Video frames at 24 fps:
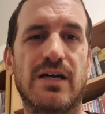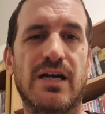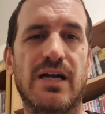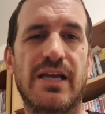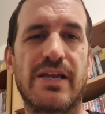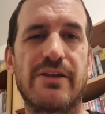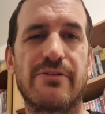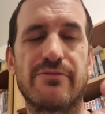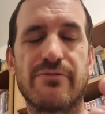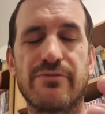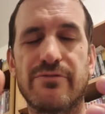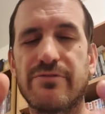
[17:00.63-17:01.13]

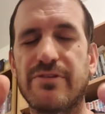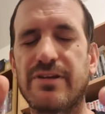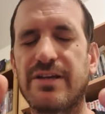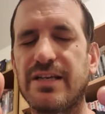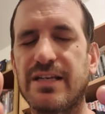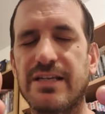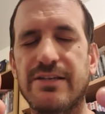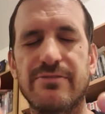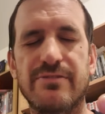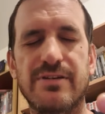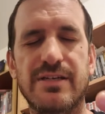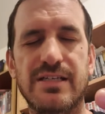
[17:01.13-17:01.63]
It
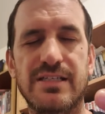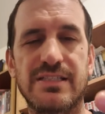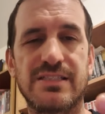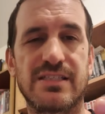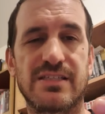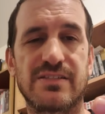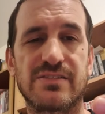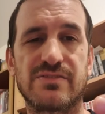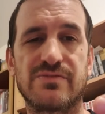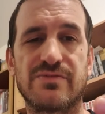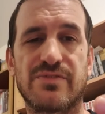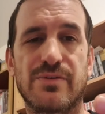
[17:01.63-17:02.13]
really, really
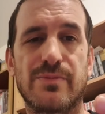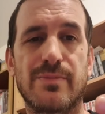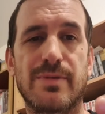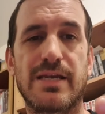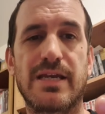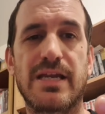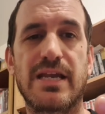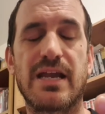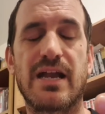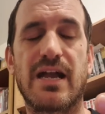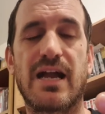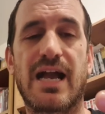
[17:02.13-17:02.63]
doesn't for
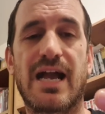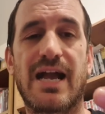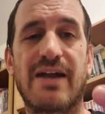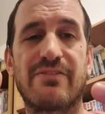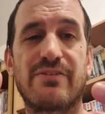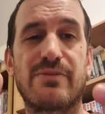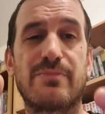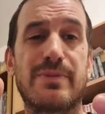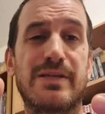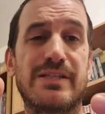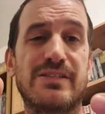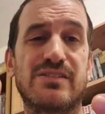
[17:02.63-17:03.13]
me.
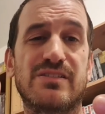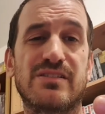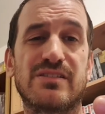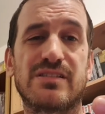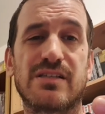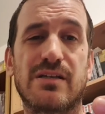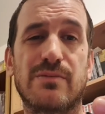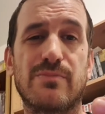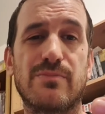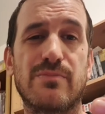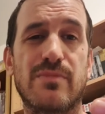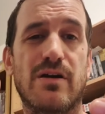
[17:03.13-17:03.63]
Having been to
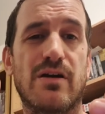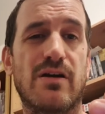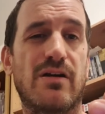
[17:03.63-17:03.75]
some